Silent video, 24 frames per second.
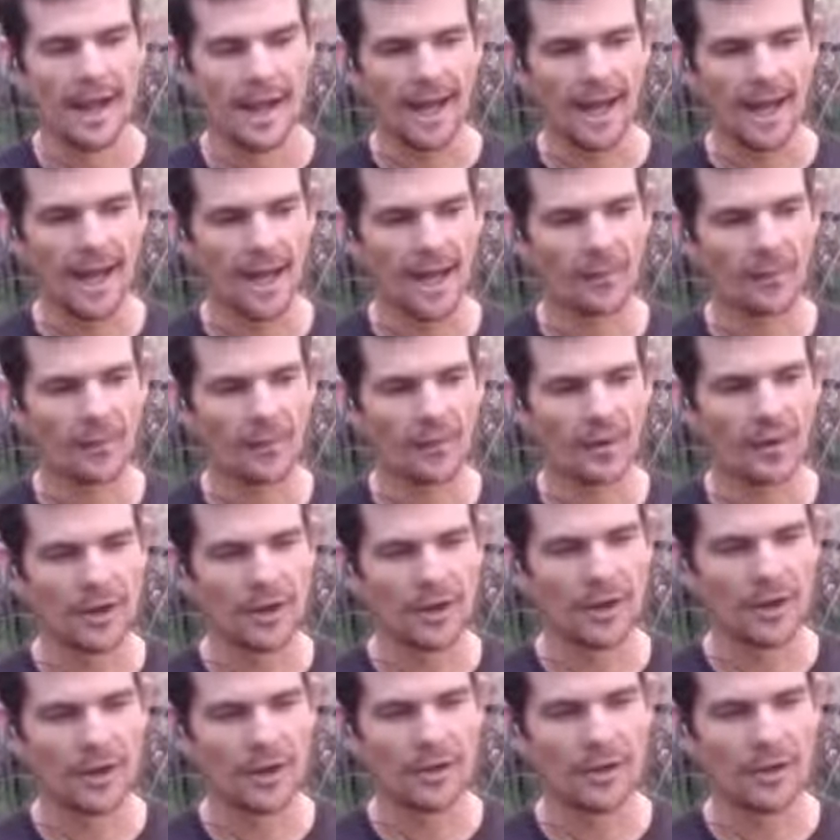And but
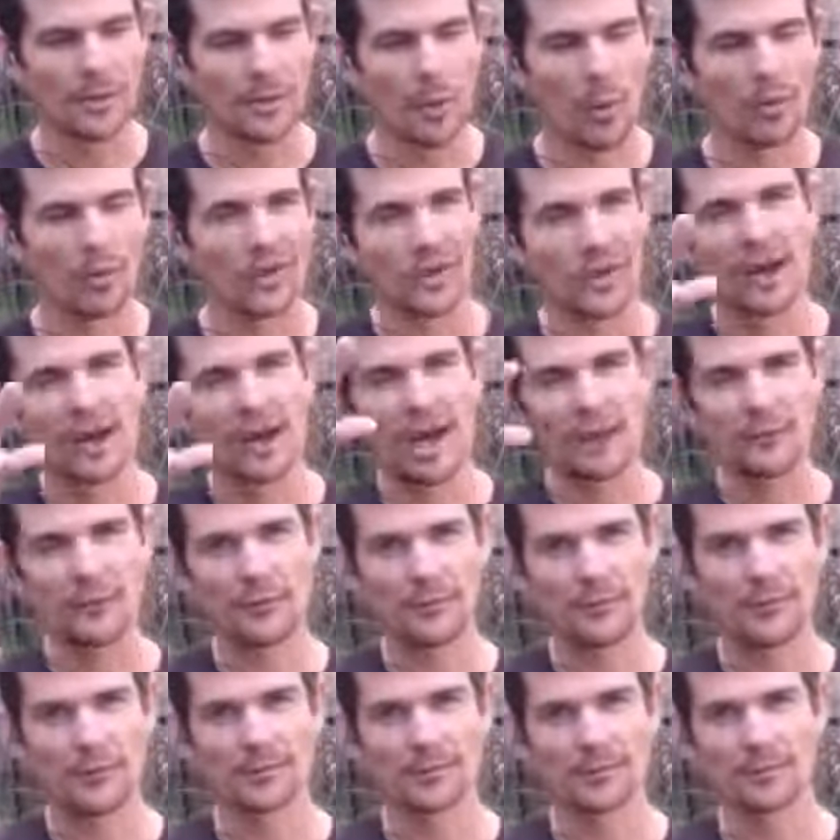uh, I wasn't eating enough
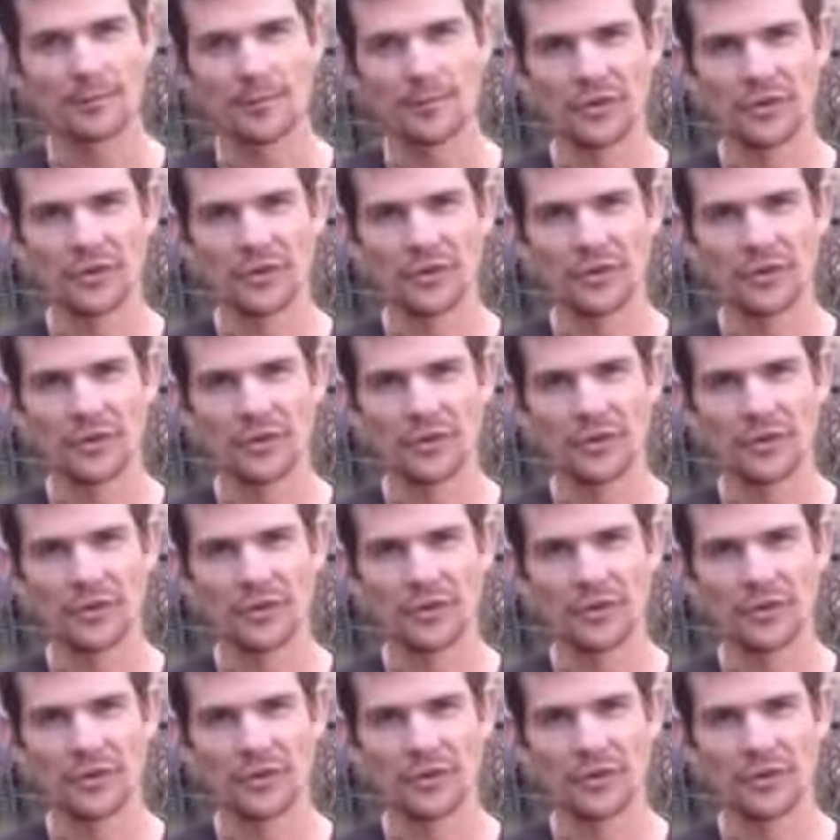fruit